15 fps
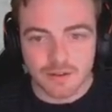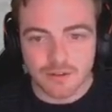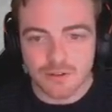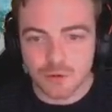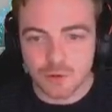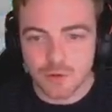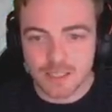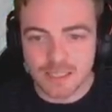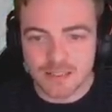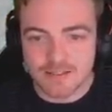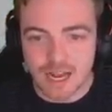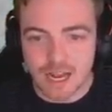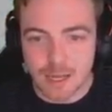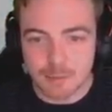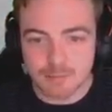Dude, he's
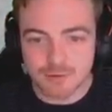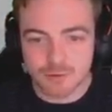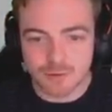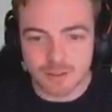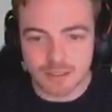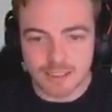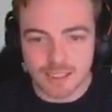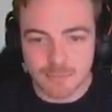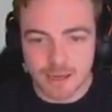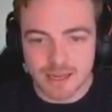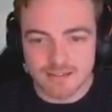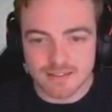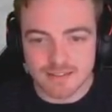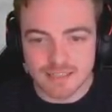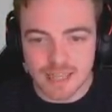absolutely
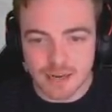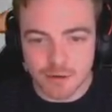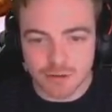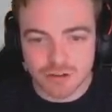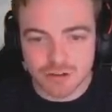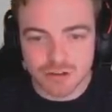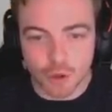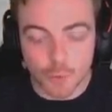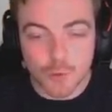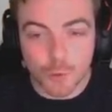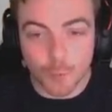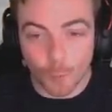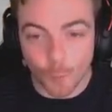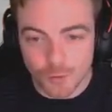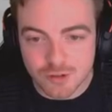amazing. They are so
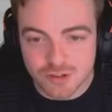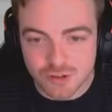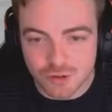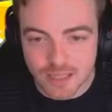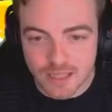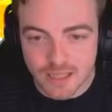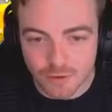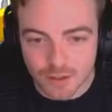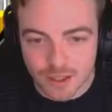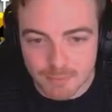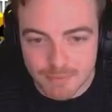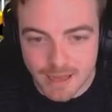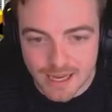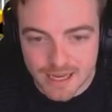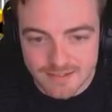cool, too. They look
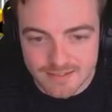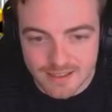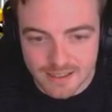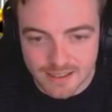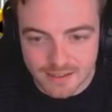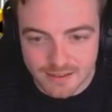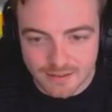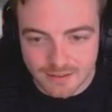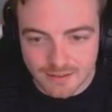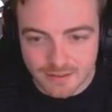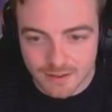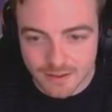amazing.